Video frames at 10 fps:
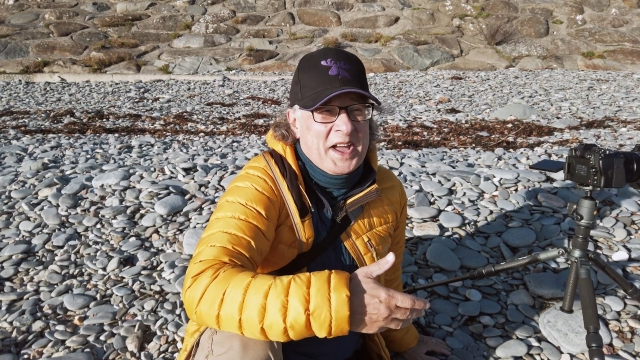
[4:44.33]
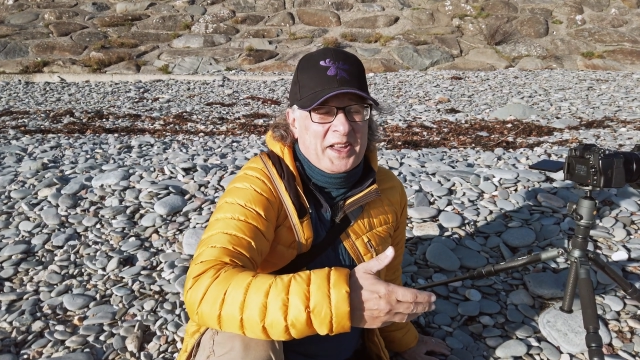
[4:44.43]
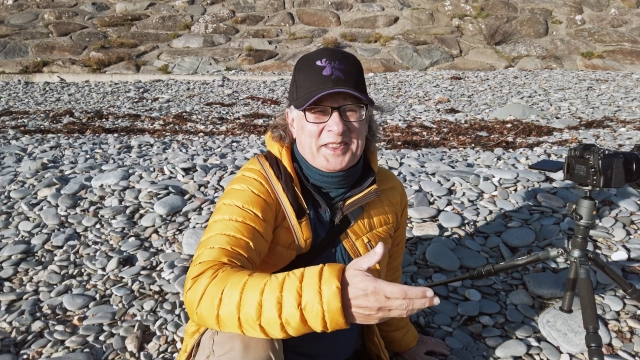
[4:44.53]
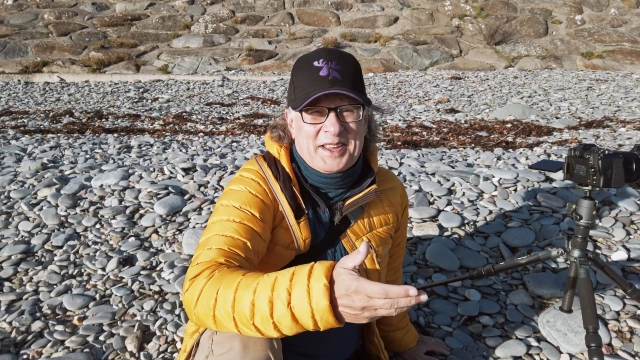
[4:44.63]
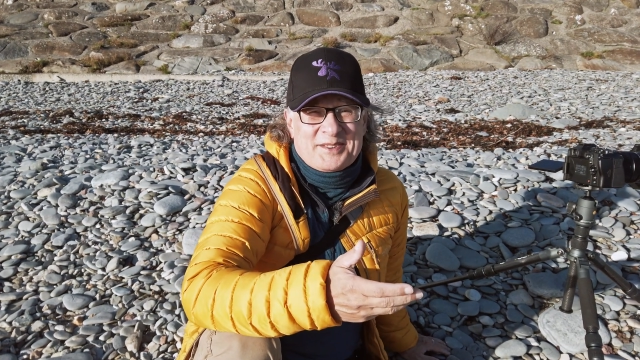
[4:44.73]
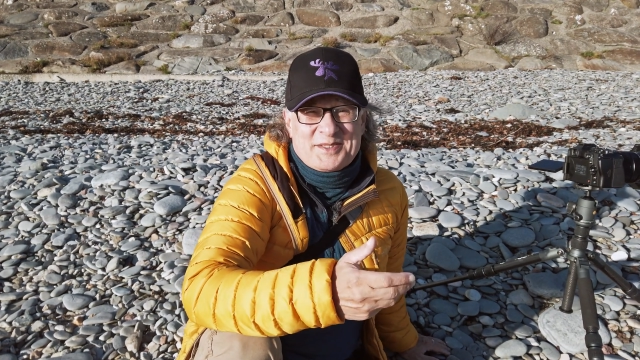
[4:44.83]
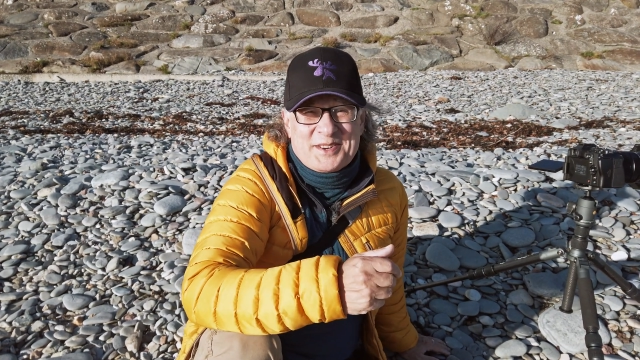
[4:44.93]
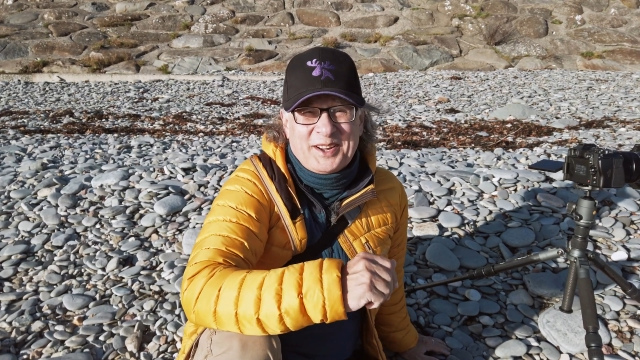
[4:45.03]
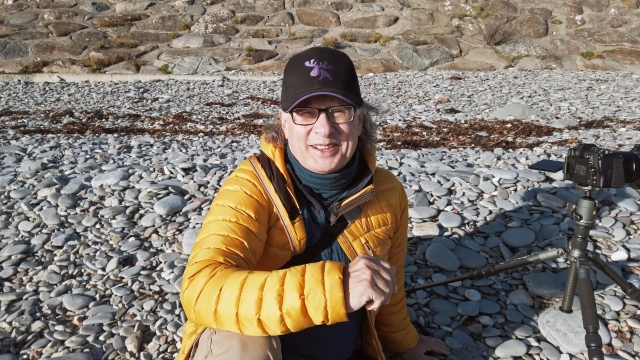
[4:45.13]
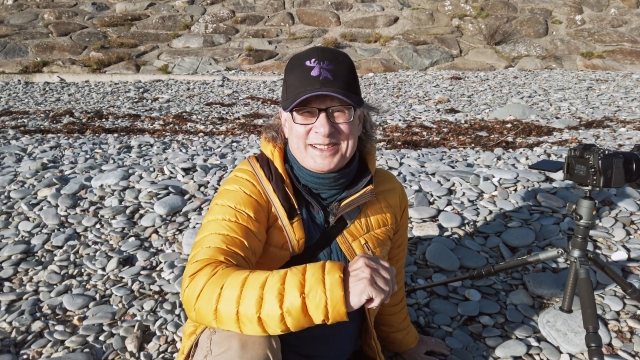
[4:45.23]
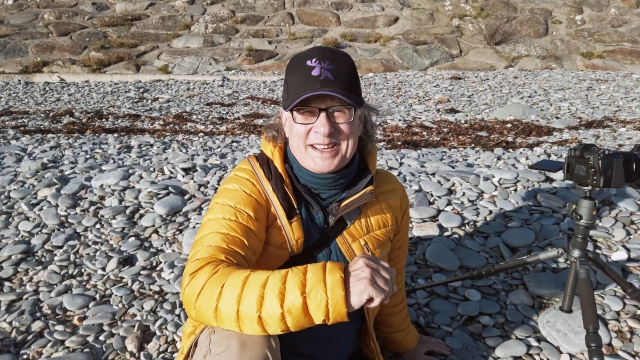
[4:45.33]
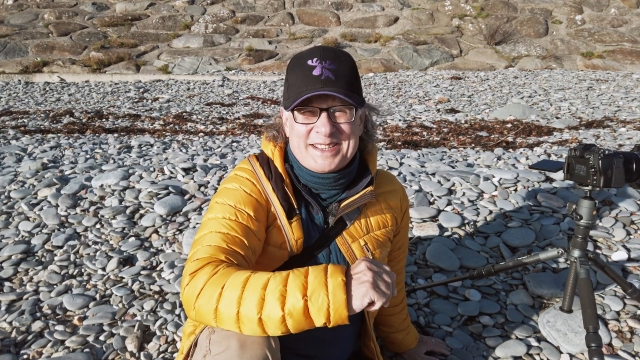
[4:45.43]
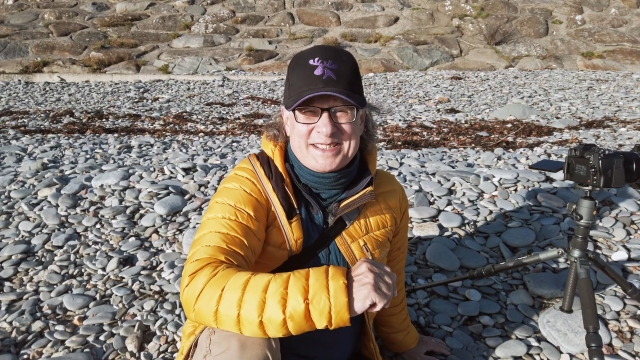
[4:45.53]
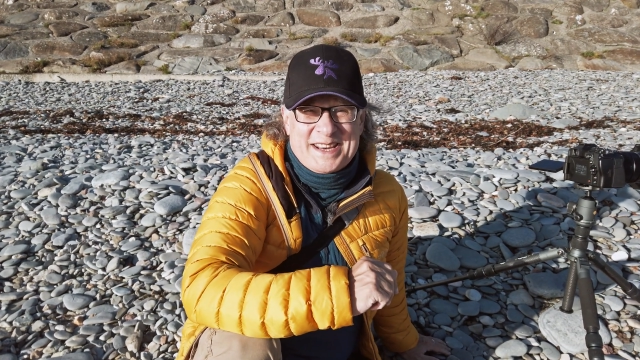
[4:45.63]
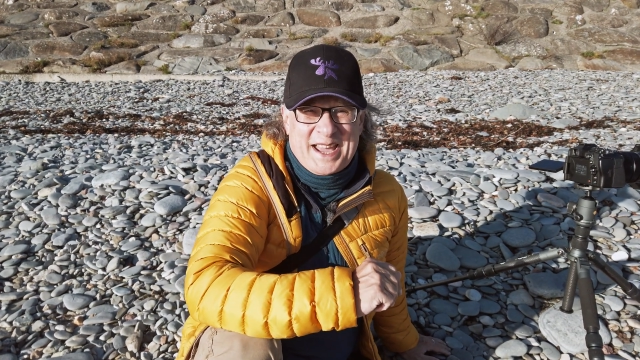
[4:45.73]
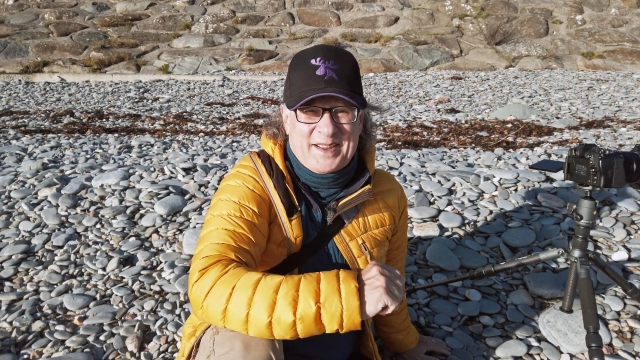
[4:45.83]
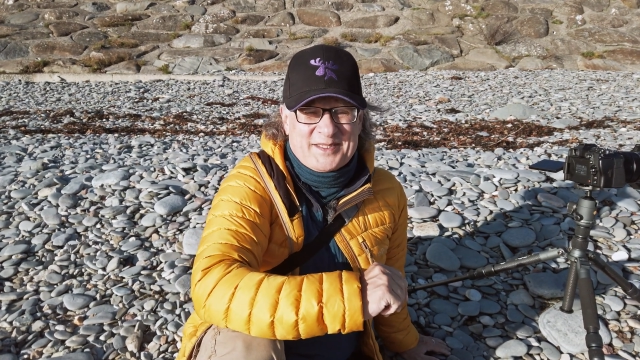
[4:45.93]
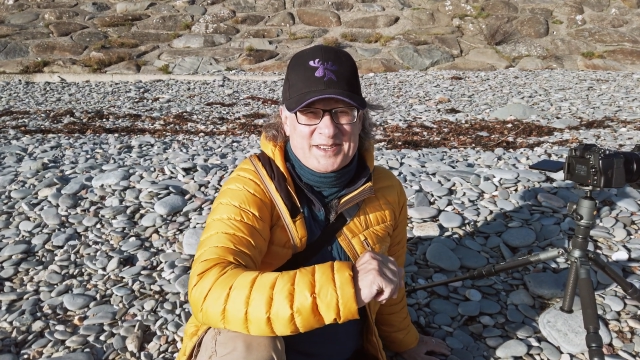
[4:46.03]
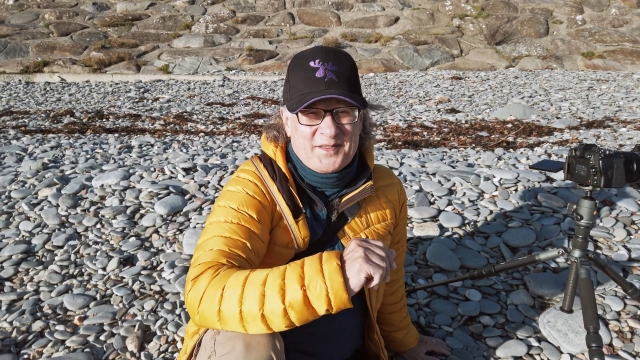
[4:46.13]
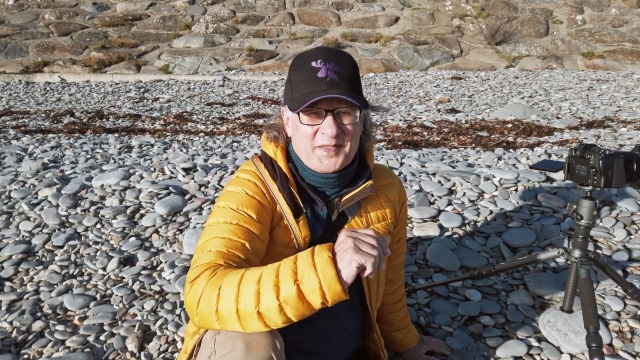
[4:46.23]
1,000 holiday
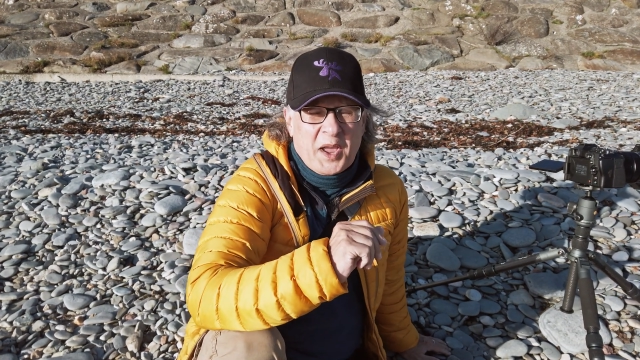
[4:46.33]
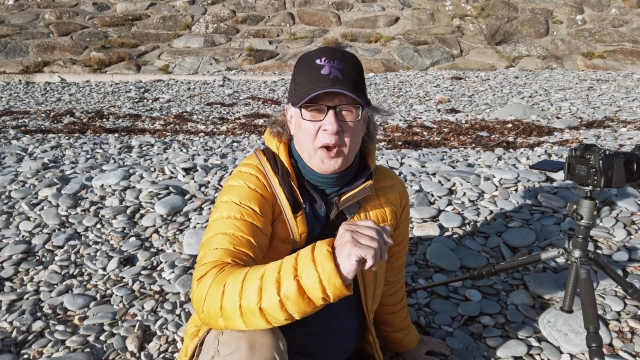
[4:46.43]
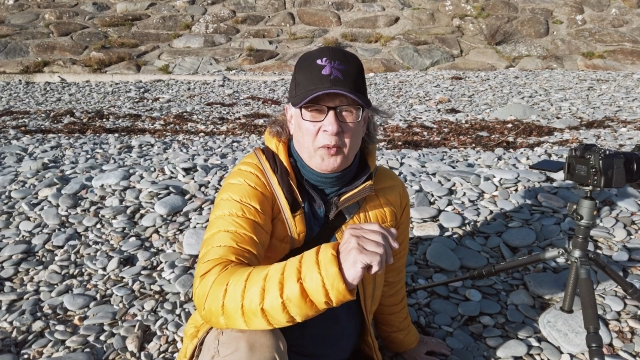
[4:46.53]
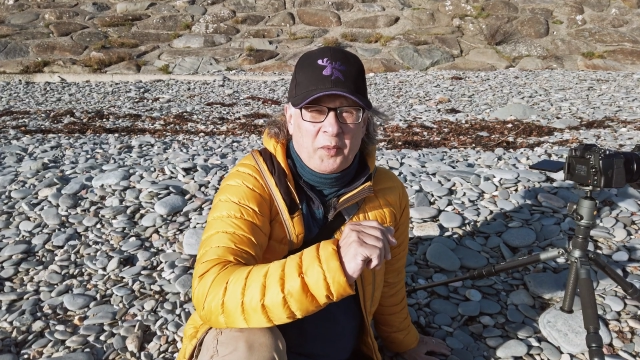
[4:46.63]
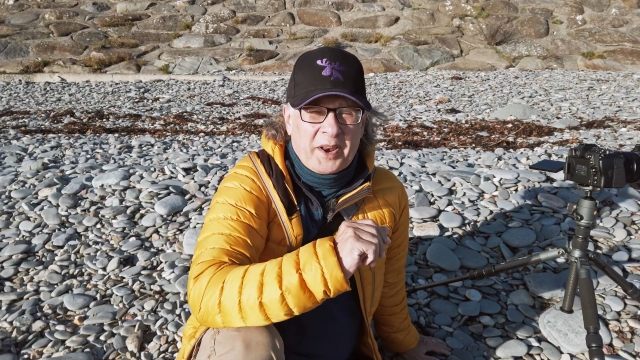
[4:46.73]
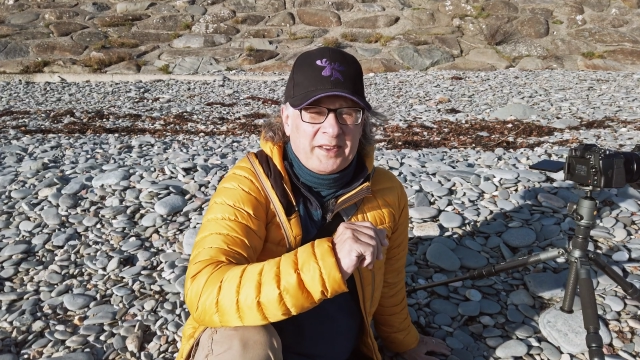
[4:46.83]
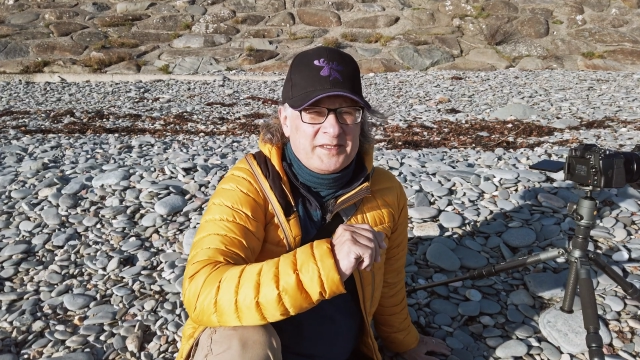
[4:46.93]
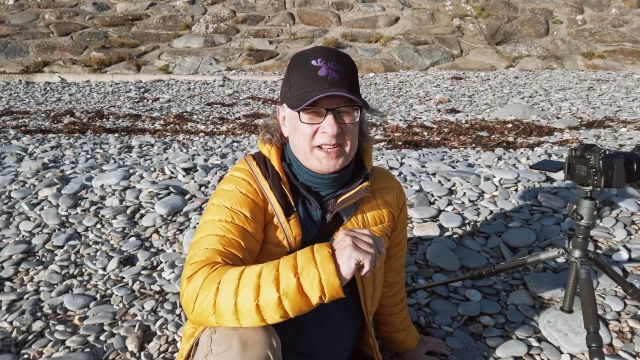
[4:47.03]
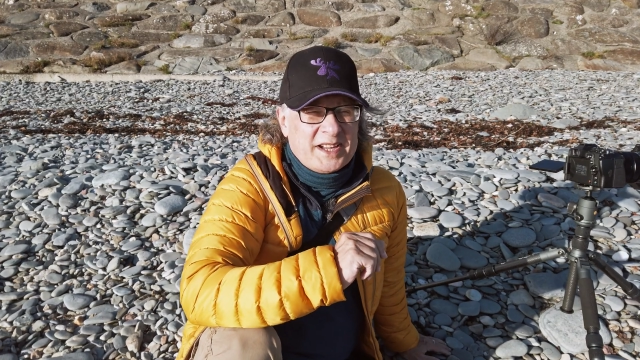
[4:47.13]
snaps. What I've